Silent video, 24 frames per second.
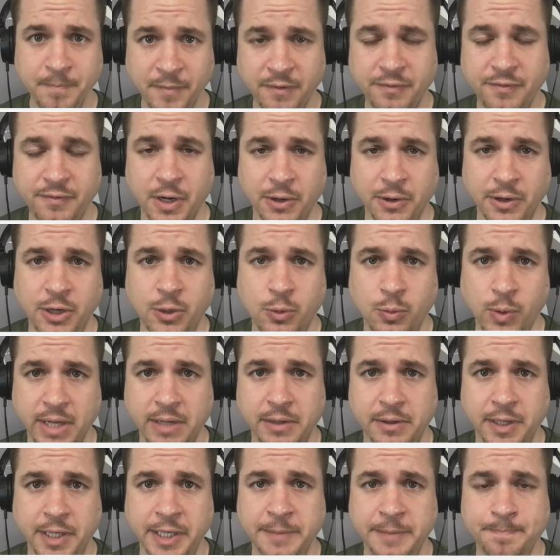very
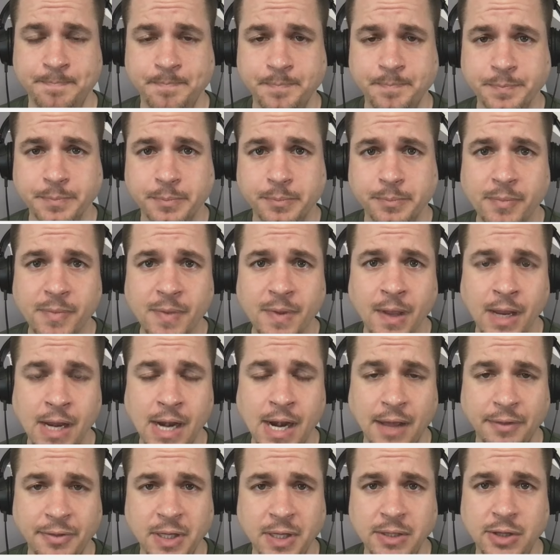quickly. And I
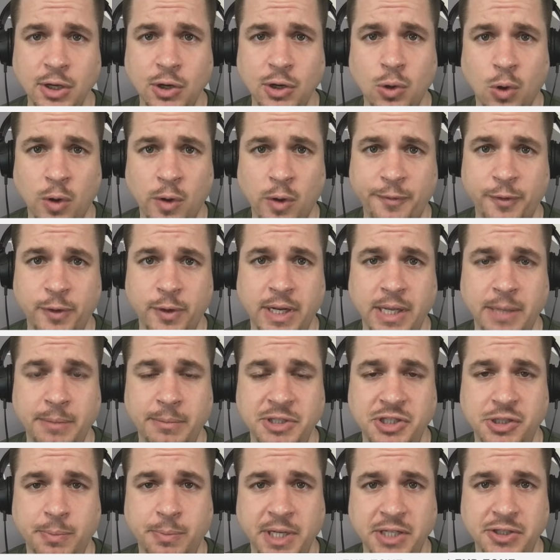think the goal for him is
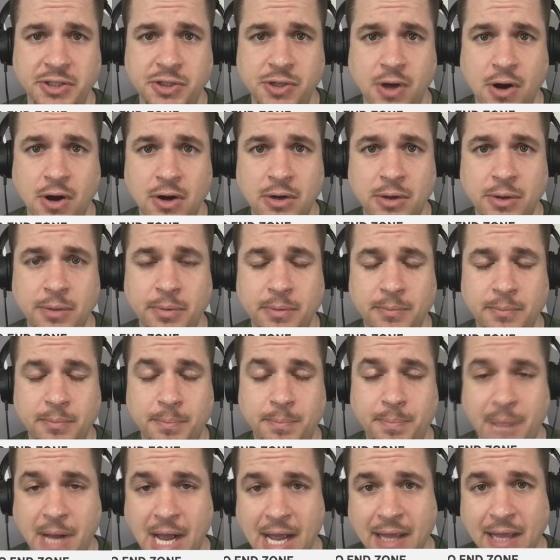to be a starter
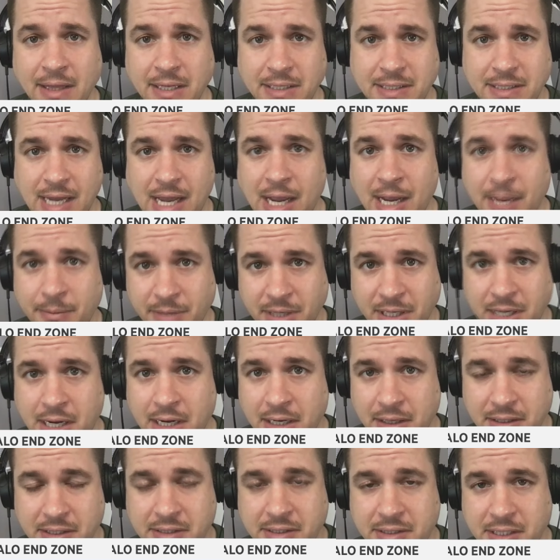by the time the end of
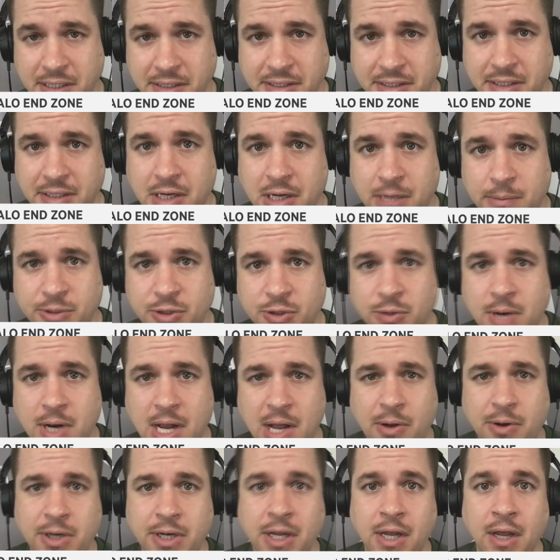the season comes
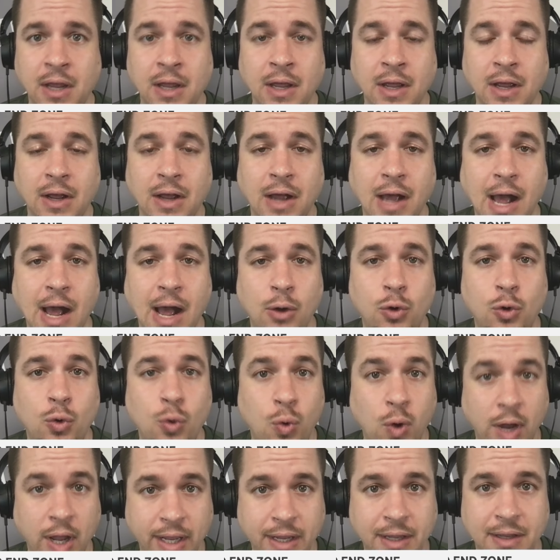around. How
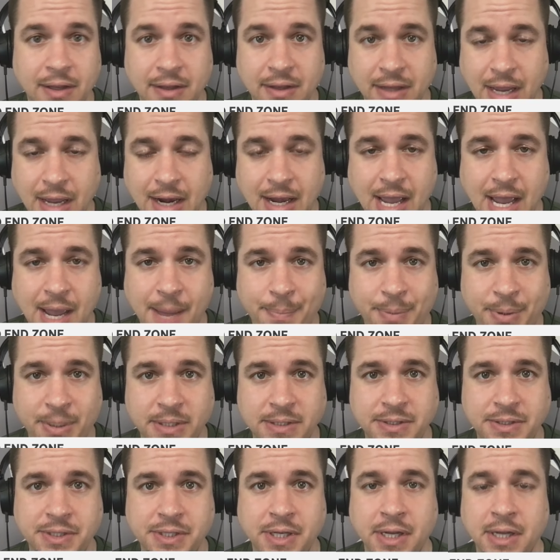quick that
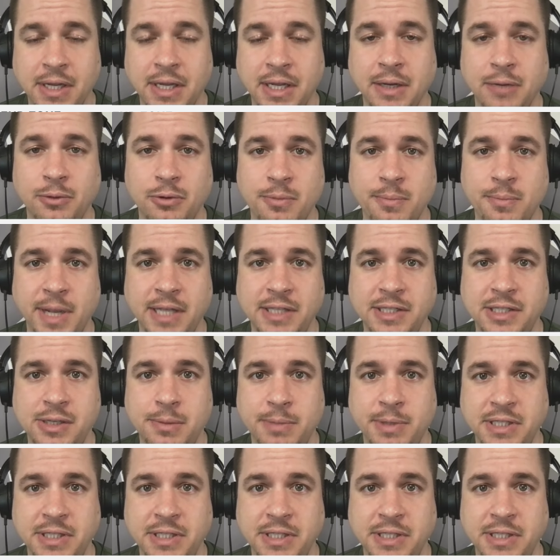happens, it remains to be